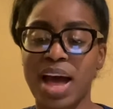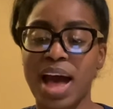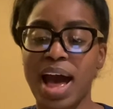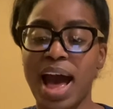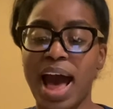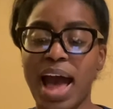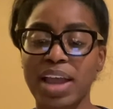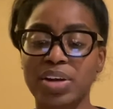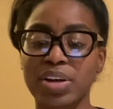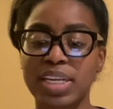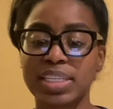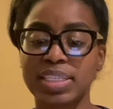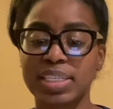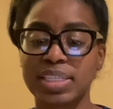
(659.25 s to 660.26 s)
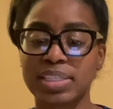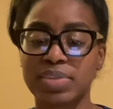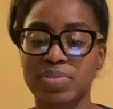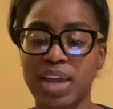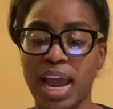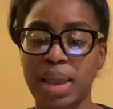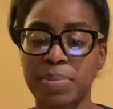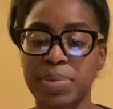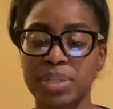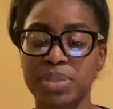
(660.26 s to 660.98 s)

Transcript: higher incidence of diabetes